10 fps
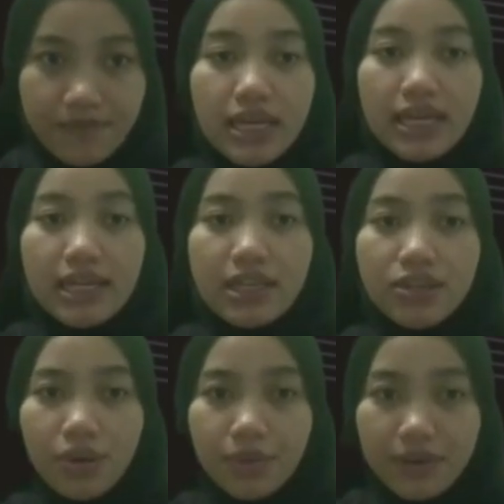In
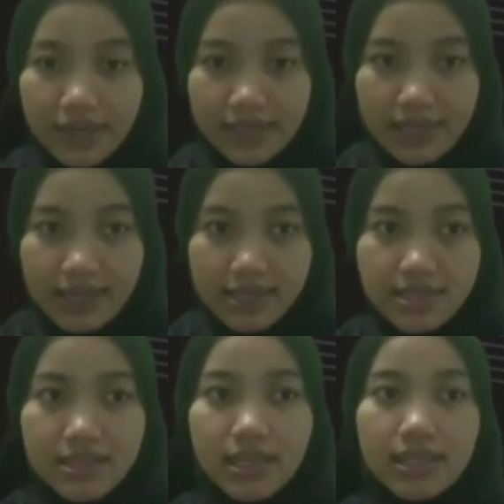corporate finance,
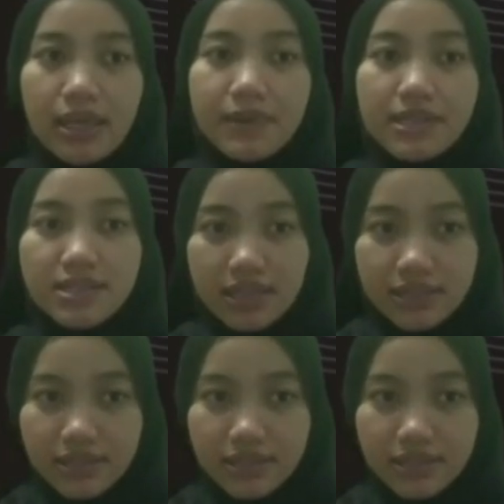capital structure